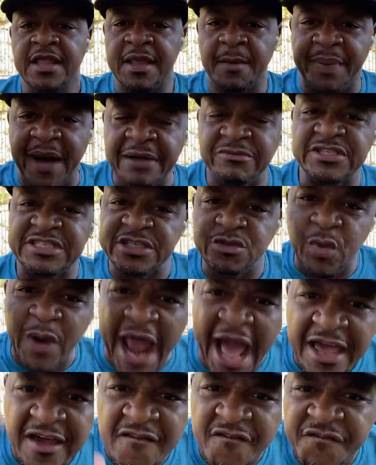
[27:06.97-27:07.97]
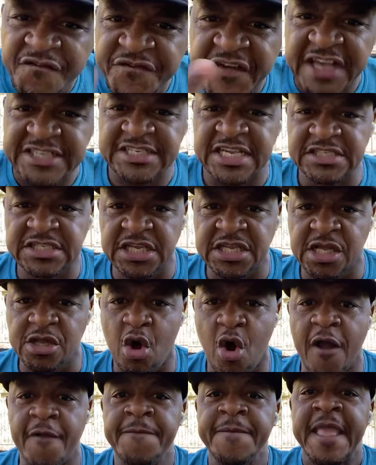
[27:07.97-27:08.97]
The Bible says, When I confess unto the
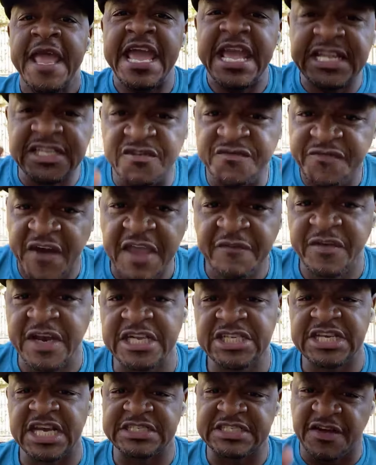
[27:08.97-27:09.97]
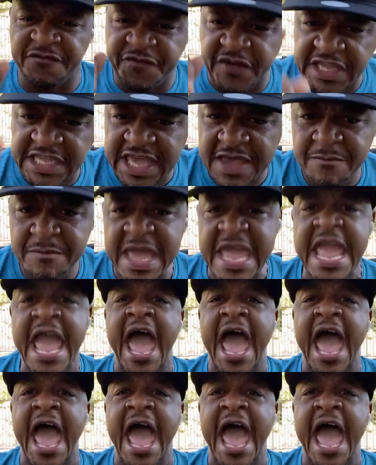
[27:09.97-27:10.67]
Lord, He is faithful and just to forgive me